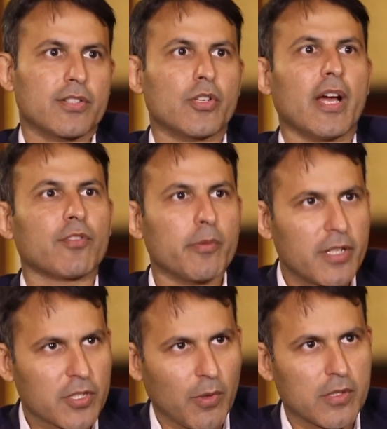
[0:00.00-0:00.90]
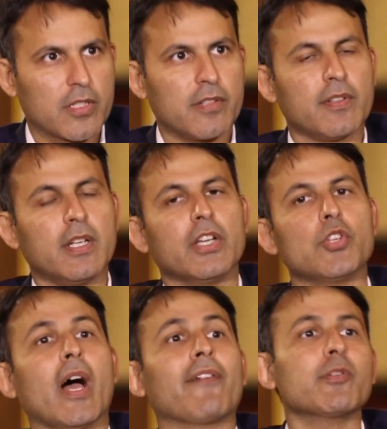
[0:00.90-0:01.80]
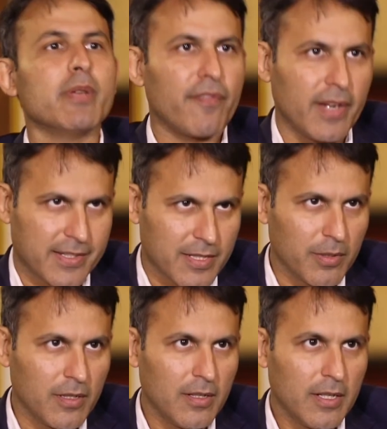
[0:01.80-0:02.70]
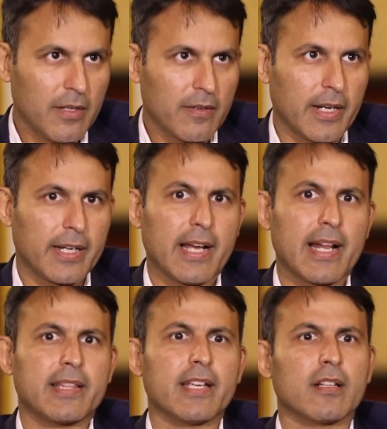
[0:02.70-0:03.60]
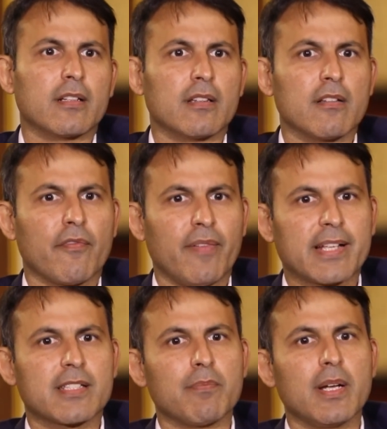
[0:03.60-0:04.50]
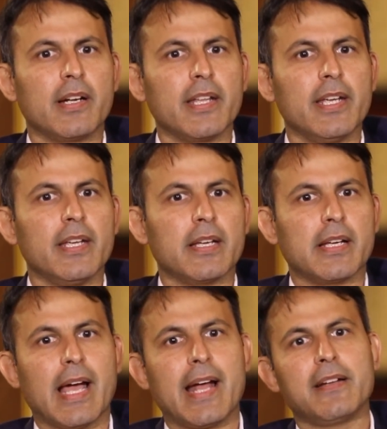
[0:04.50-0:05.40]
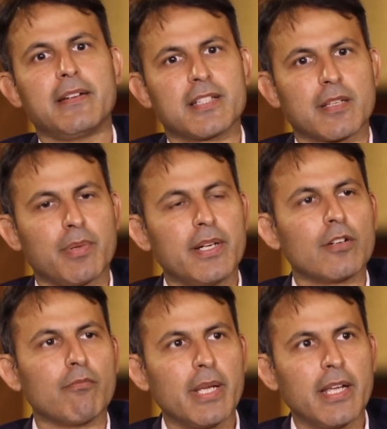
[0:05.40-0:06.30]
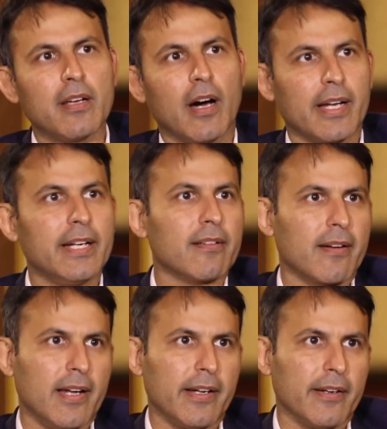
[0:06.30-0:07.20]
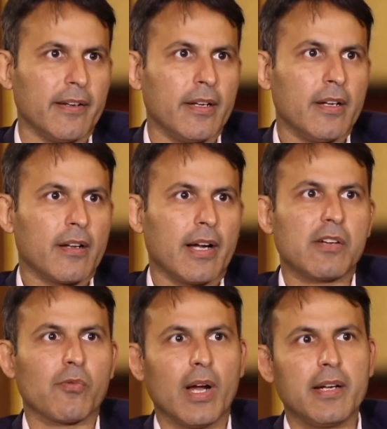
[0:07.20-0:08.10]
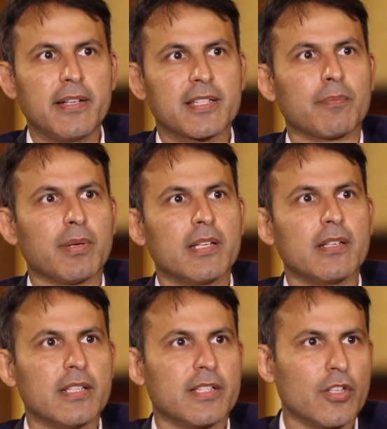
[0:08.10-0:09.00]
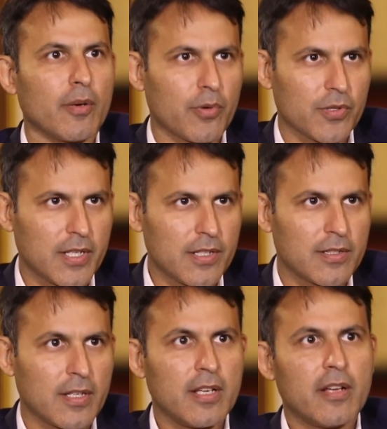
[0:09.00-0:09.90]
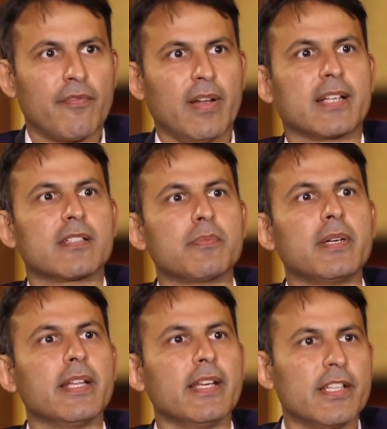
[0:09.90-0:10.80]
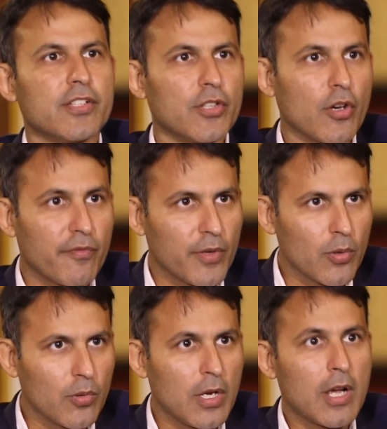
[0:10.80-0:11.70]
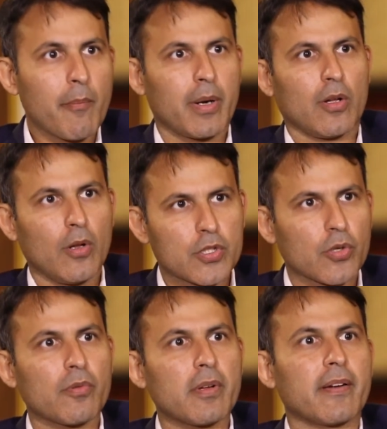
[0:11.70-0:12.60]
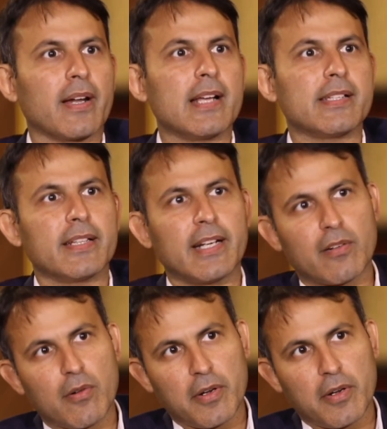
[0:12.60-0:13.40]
So you have to be responsive. You have to be flexible. Right. And I think flexibility and discipline to me are interrelated. Right? While discipline is in your process, flexibility is in your view, but also realizing that